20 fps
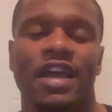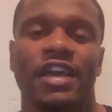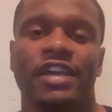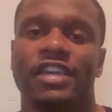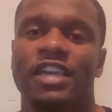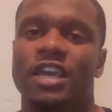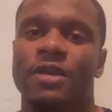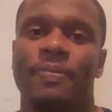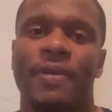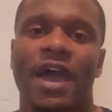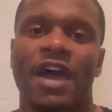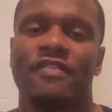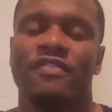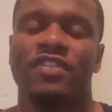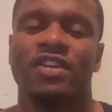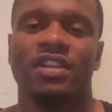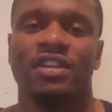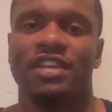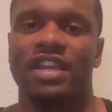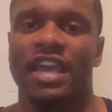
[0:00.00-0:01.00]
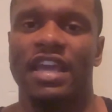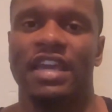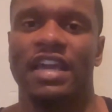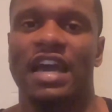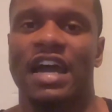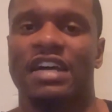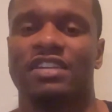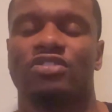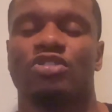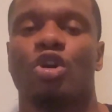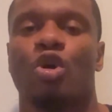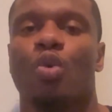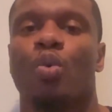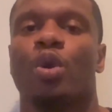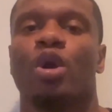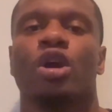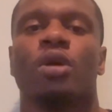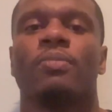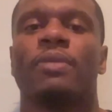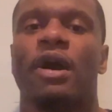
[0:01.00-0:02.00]
Keep having a date, guys. Don't
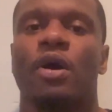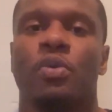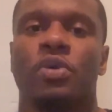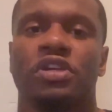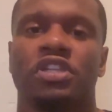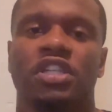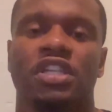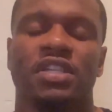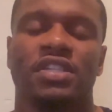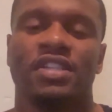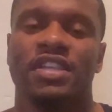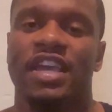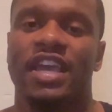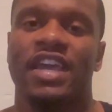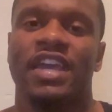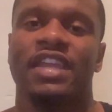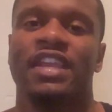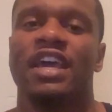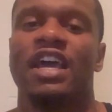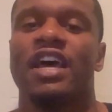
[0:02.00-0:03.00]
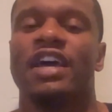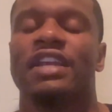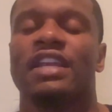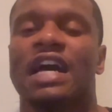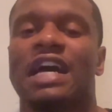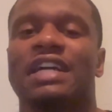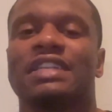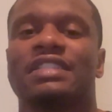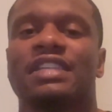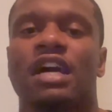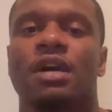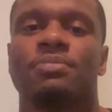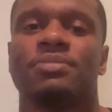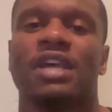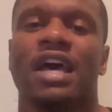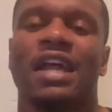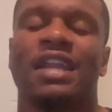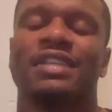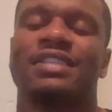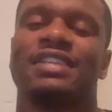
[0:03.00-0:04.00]
worry about what she said. 9 times
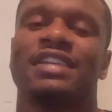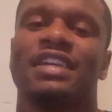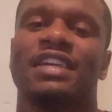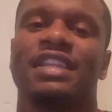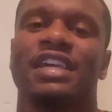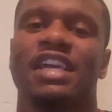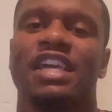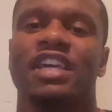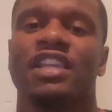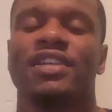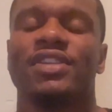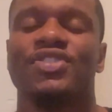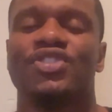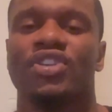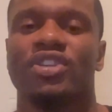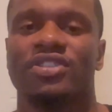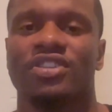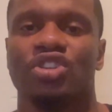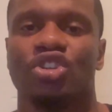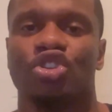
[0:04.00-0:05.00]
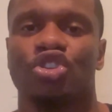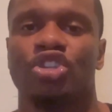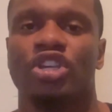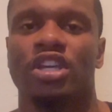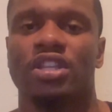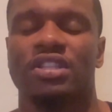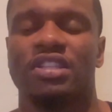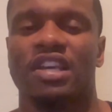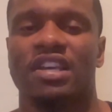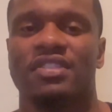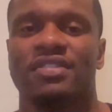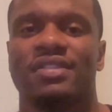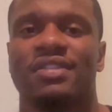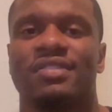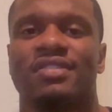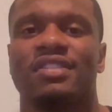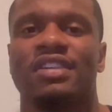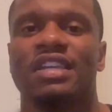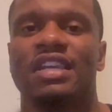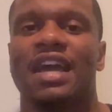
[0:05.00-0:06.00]
out of 10, it is just a shit test to
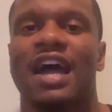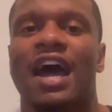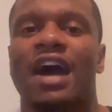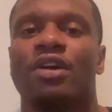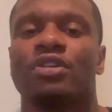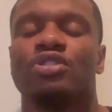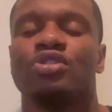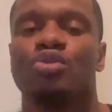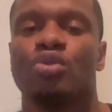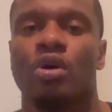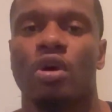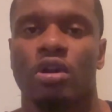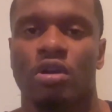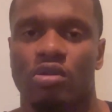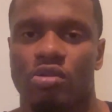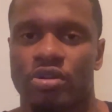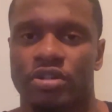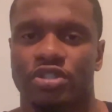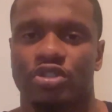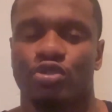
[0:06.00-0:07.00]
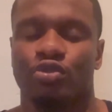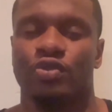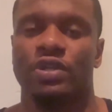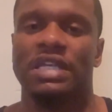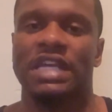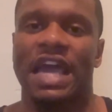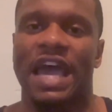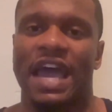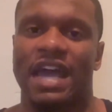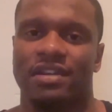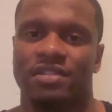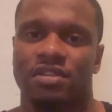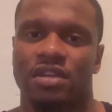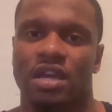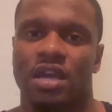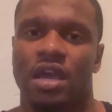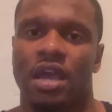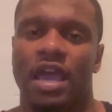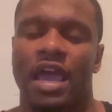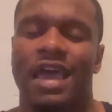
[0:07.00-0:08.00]
see how you are going to react.
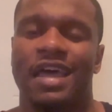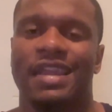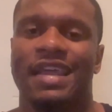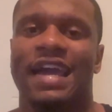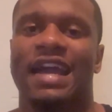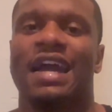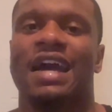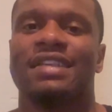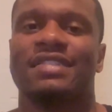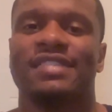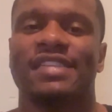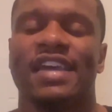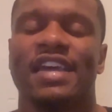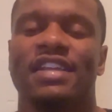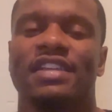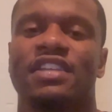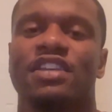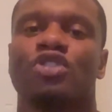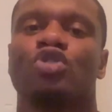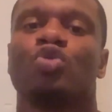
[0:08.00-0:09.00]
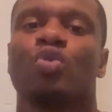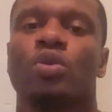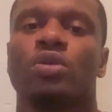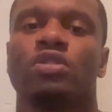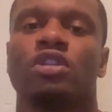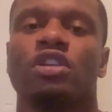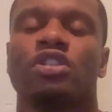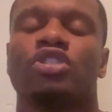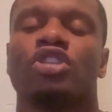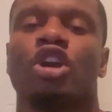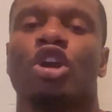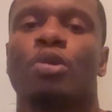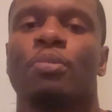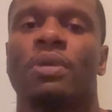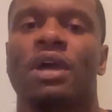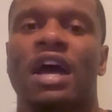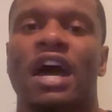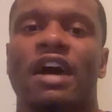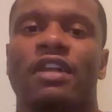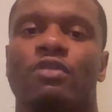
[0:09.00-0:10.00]
And like I said, this will
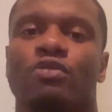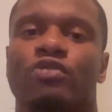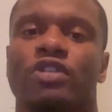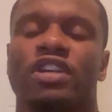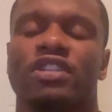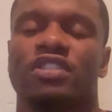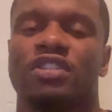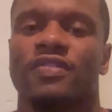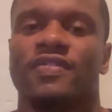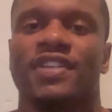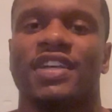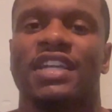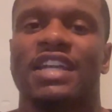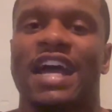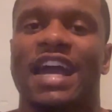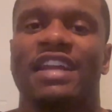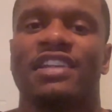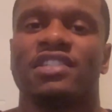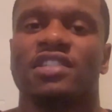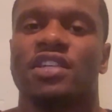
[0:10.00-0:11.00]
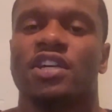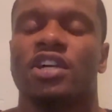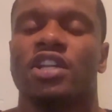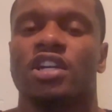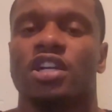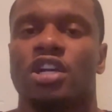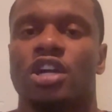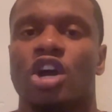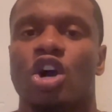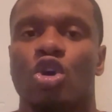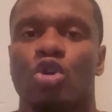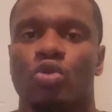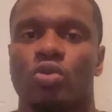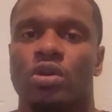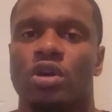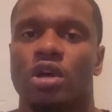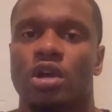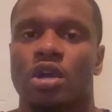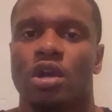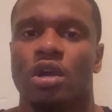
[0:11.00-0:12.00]
determine how the rest of the night is going to go.
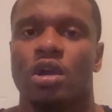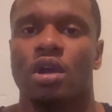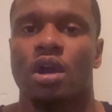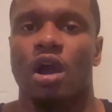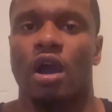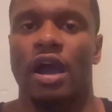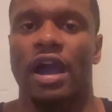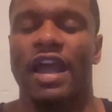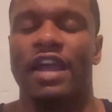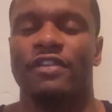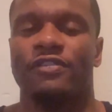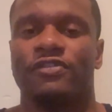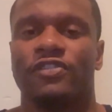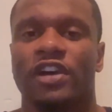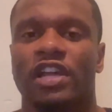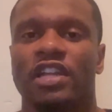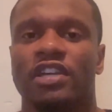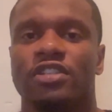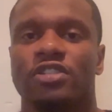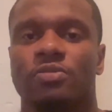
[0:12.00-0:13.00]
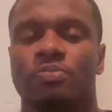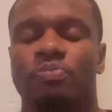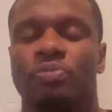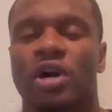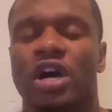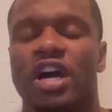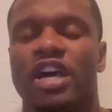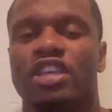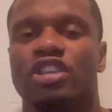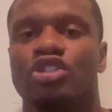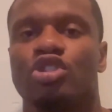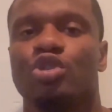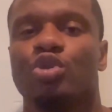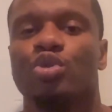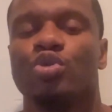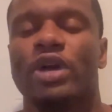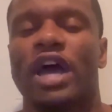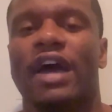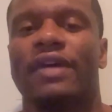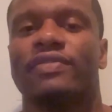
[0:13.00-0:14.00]
All right, fellas, but
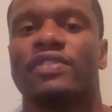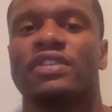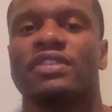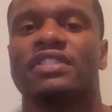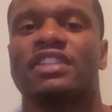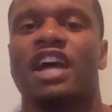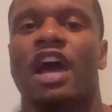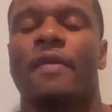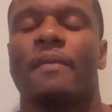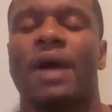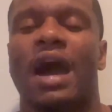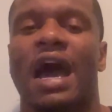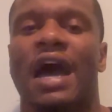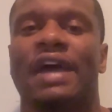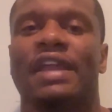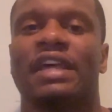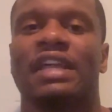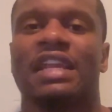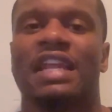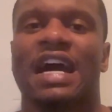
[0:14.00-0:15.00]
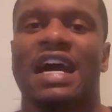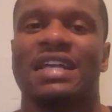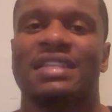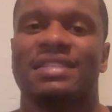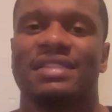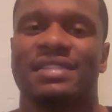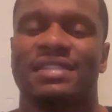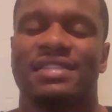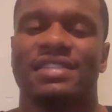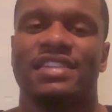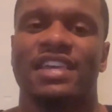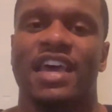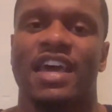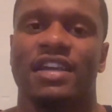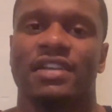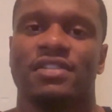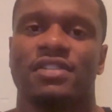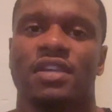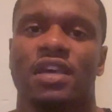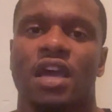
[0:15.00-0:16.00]
you have to stop idolizing
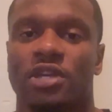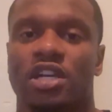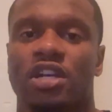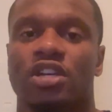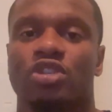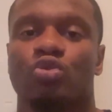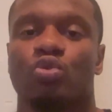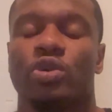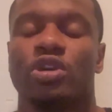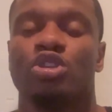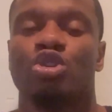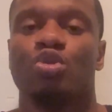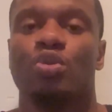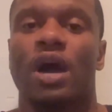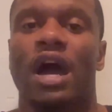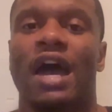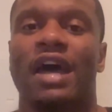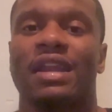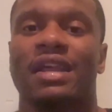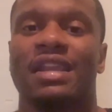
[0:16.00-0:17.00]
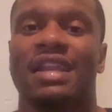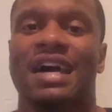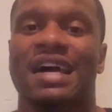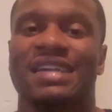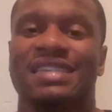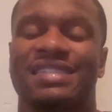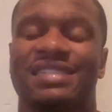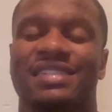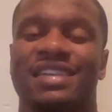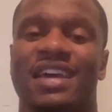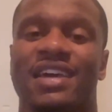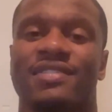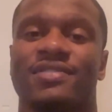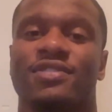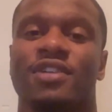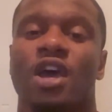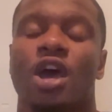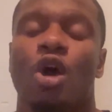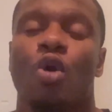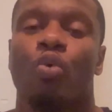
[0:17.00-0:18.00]
sex, because when you idolize
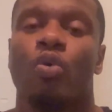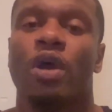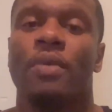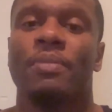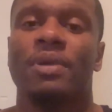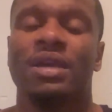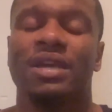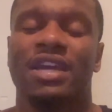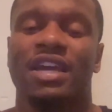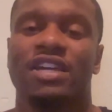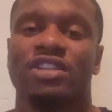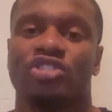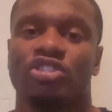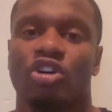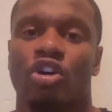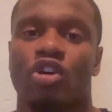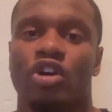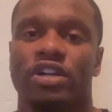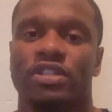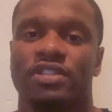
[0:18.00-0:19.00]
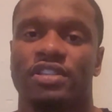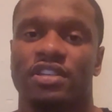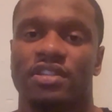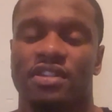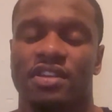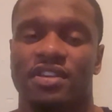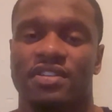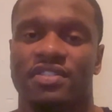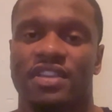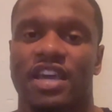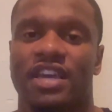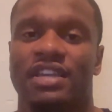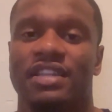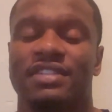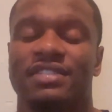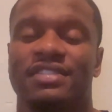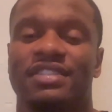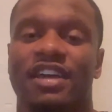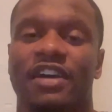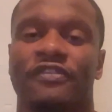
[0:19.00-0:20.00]
sex, women catch on to this, and
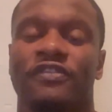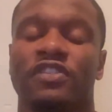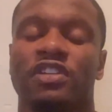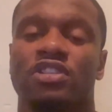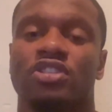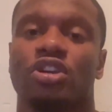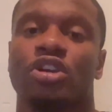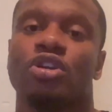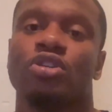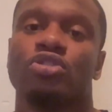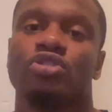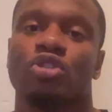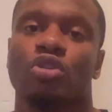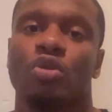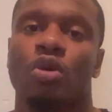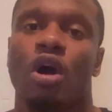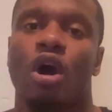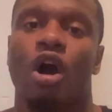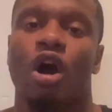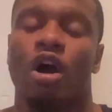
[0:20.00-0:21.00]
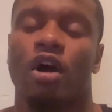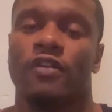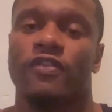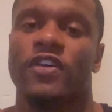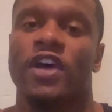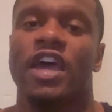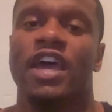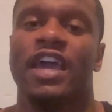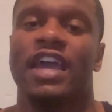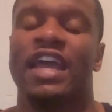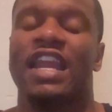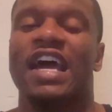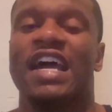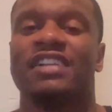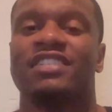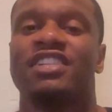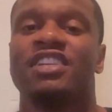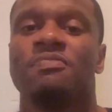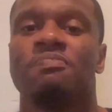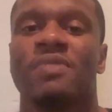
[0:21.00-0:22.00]
this definitely turns her off. It
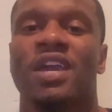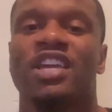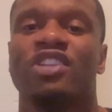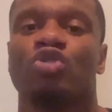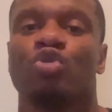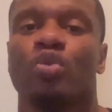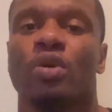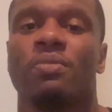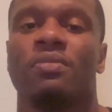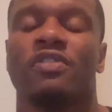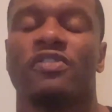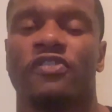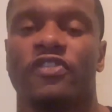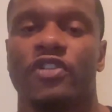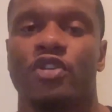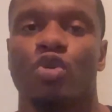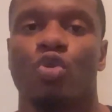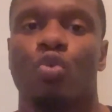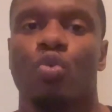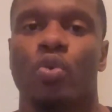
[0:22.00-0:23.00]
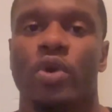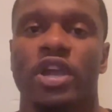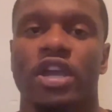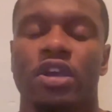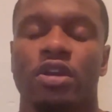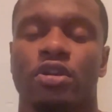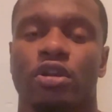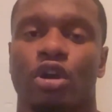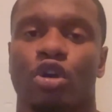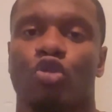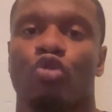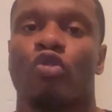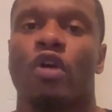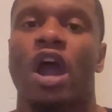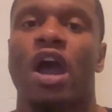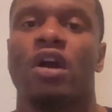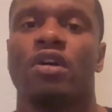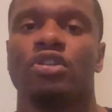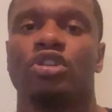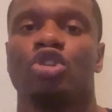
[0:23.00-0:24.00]
actually makes women feel weird
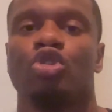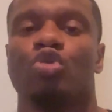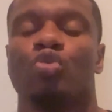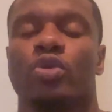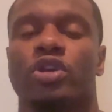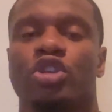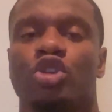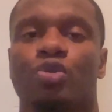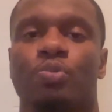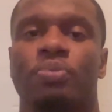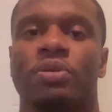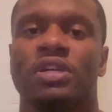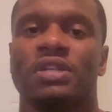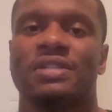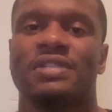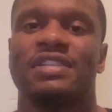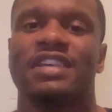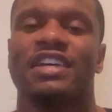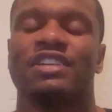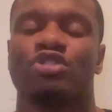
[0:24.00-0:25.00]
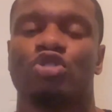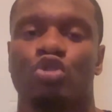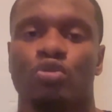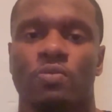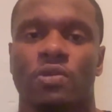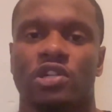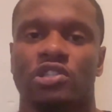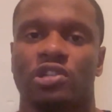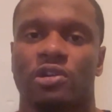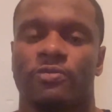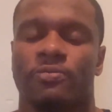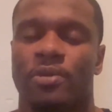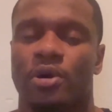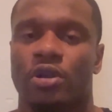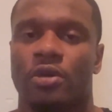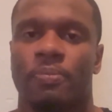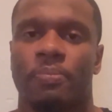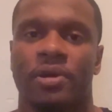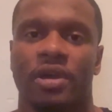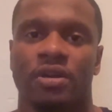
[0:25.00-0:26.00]
around you when you put sex too much up
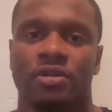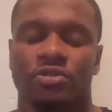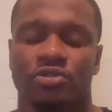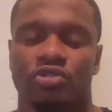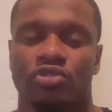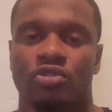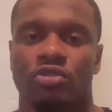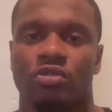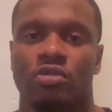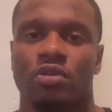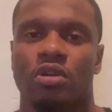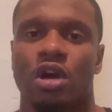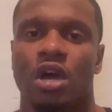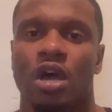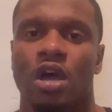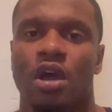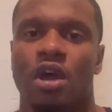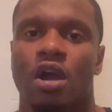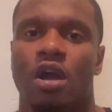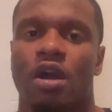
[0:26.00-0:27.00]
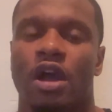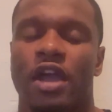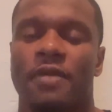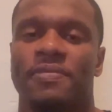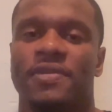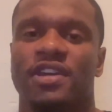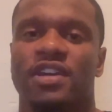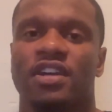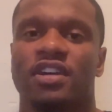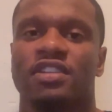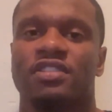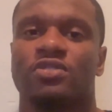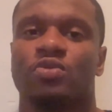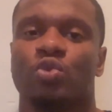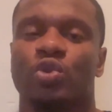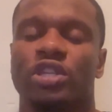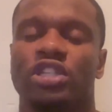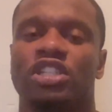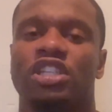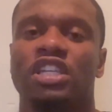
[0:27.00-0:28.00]
on a pedestal. All right, because
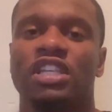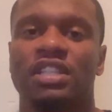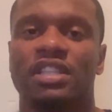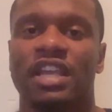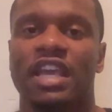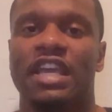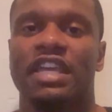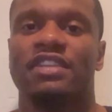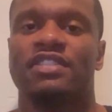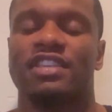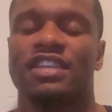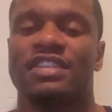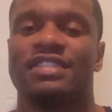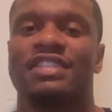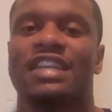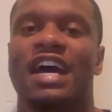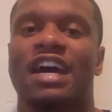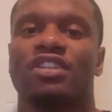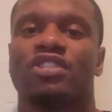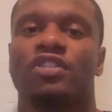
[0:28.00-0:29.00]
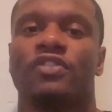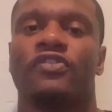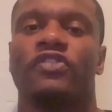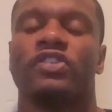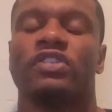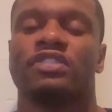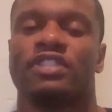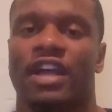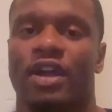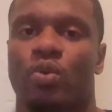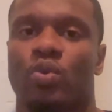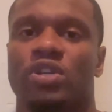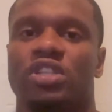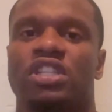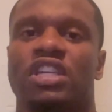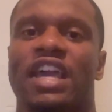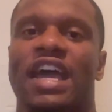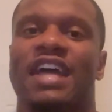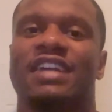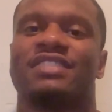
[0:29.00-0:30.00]
what she thinks is now she feels like when
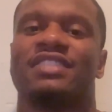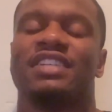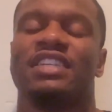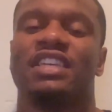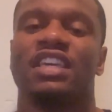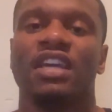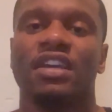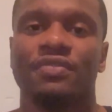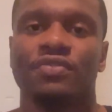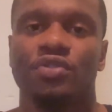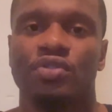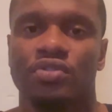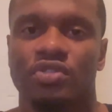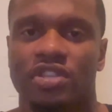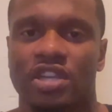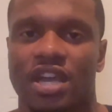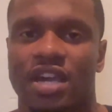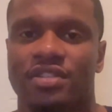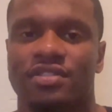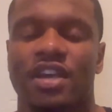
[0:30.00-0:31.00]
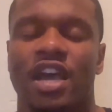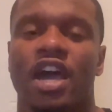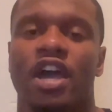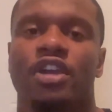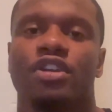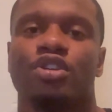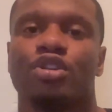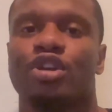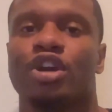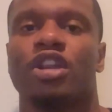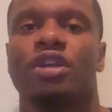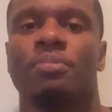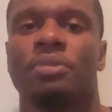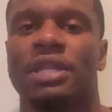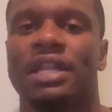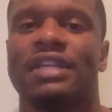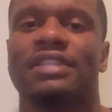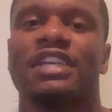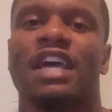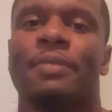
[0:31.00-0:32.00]
she actually gives you sex, you're going to be
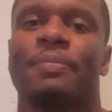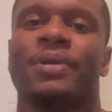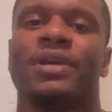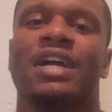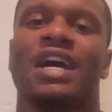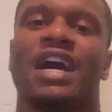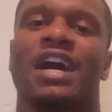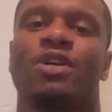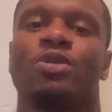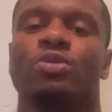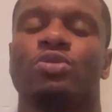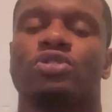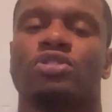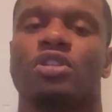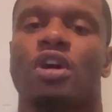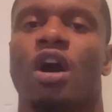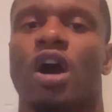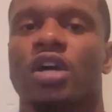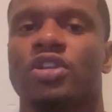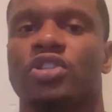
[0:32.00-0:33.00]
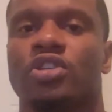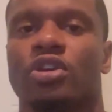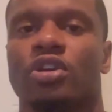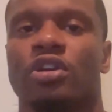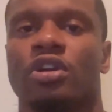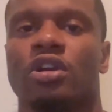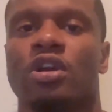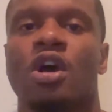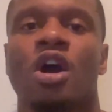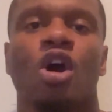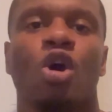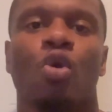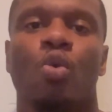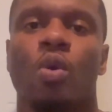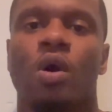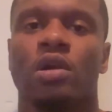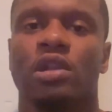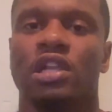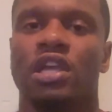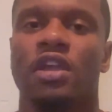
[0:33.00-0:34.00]
that type of guy who stalks her, who
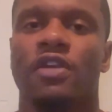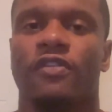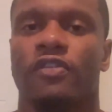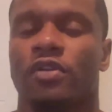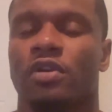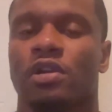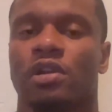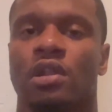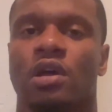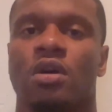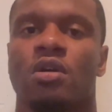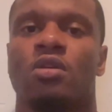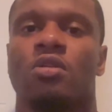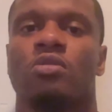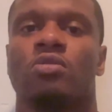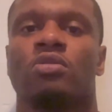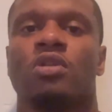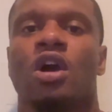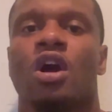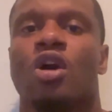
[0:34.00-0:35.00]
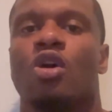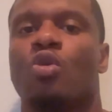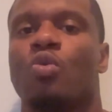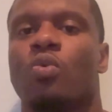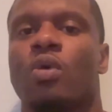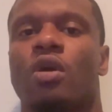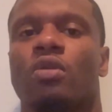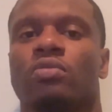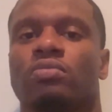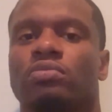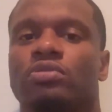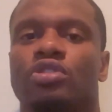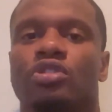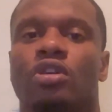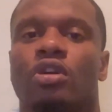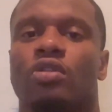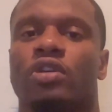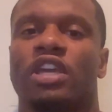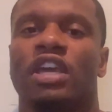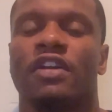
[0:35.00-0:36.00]
won't leave her alone, who
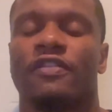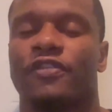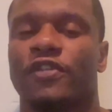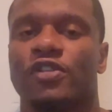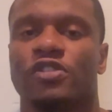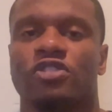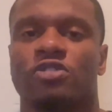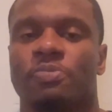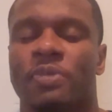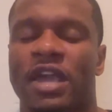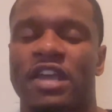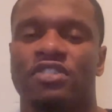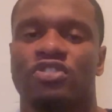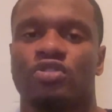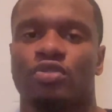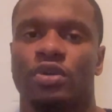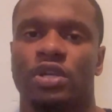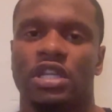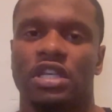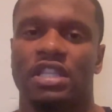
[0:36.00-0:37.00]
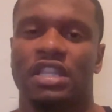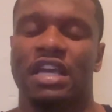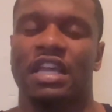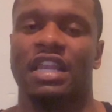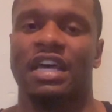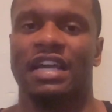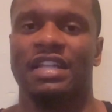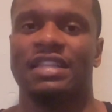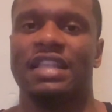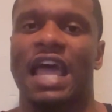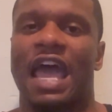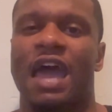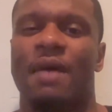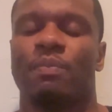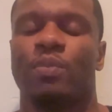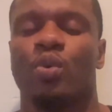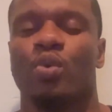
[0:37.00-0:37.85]
won't, give her space or anything like that.